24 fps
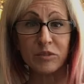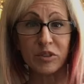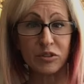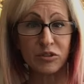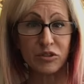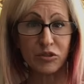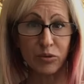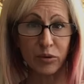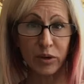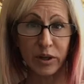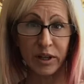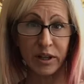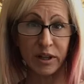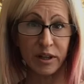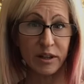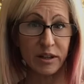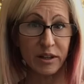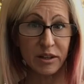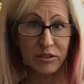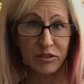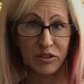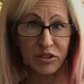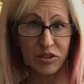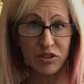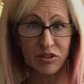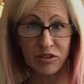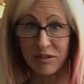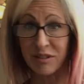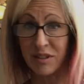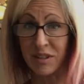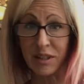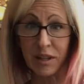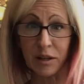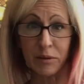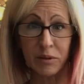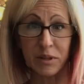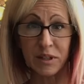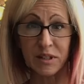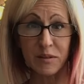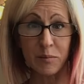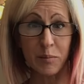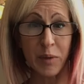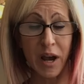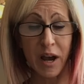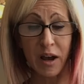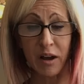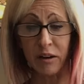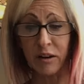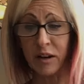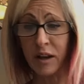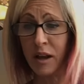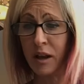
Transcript: to join in and just see what it's about.